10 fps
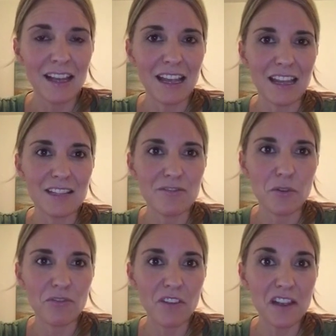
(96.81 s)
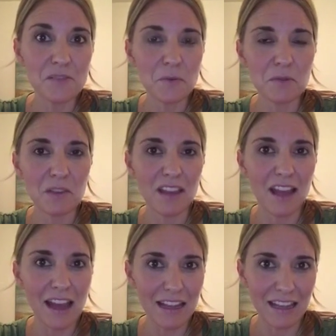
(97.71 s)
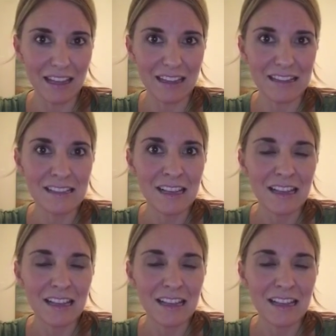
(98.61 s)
And for phase 1 with Atkins,